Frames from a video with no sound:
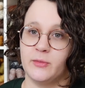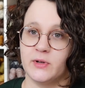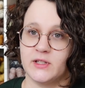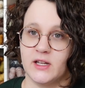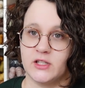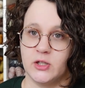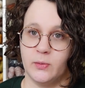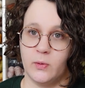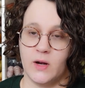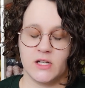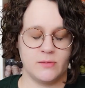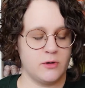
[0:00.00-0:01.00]

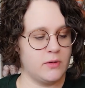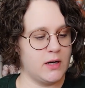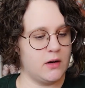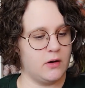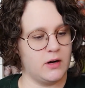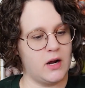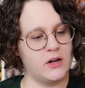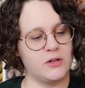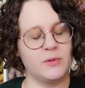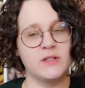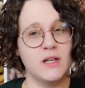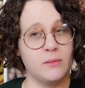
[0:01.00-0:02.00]
superwash or
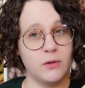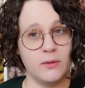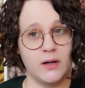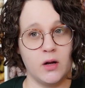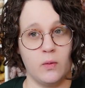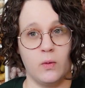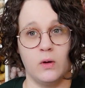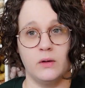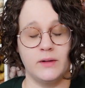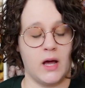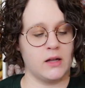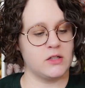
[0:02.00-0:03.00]
100% merino wool,
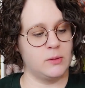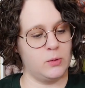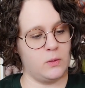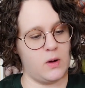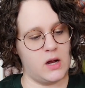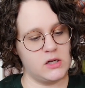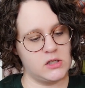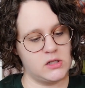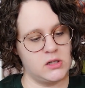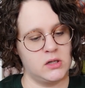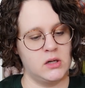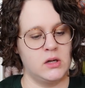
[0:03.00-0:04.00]
not
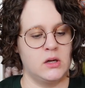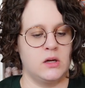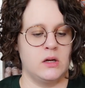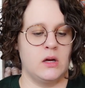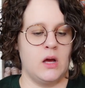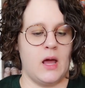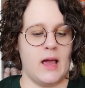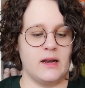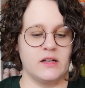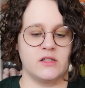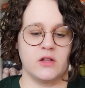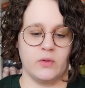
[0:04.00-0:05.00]
superwash, and
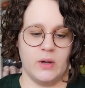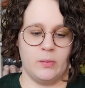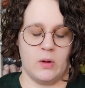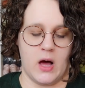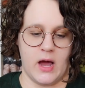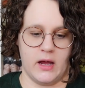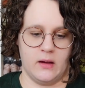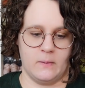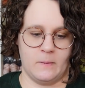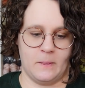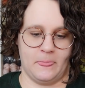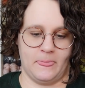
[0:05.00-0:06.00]
it's 3-ply.
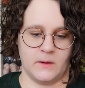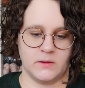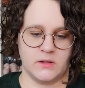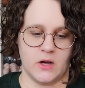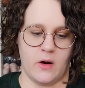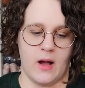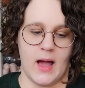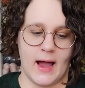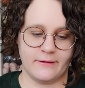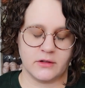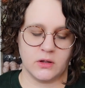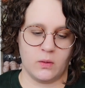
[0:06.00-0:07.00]
So
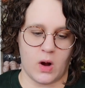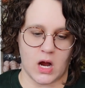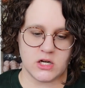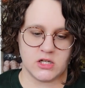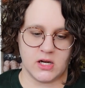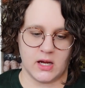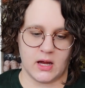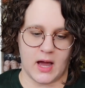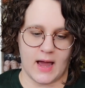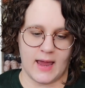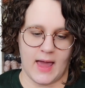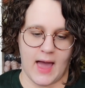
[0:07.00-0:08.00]
after washing,
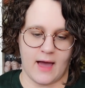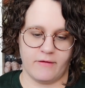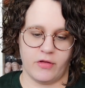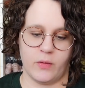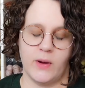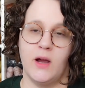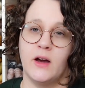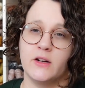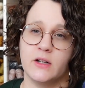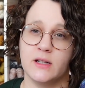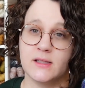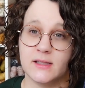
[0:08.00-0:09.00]
I have
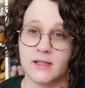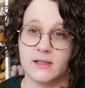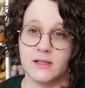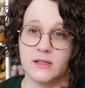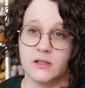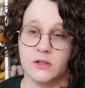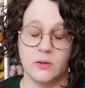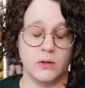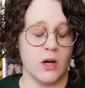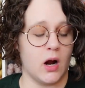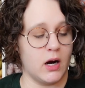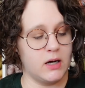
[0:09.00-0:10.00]
362
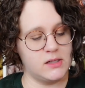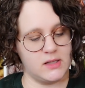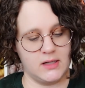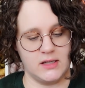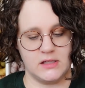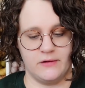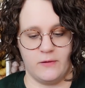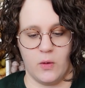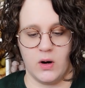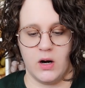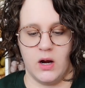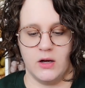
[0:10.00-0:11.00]
yards, and it's
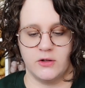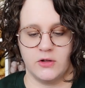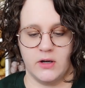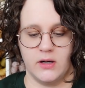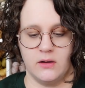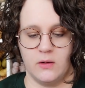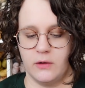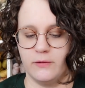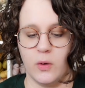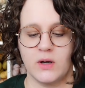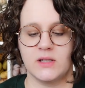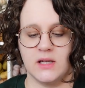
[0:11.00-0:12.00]
400 or
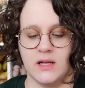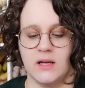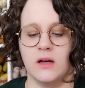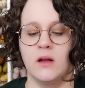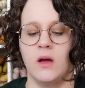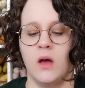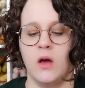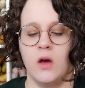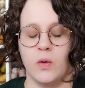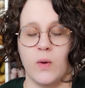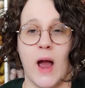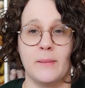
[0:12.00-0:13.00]
14
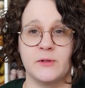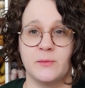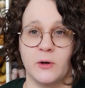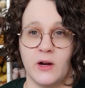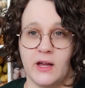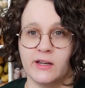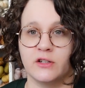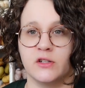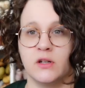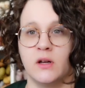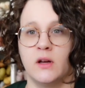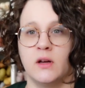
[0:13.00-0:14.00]
wraps per
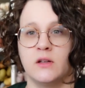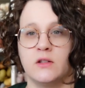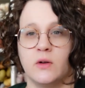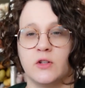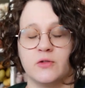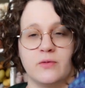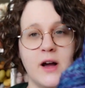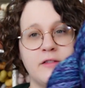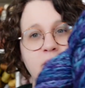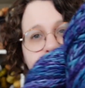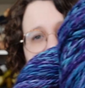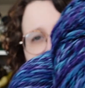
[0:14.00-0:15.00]
inch. So it's roughly a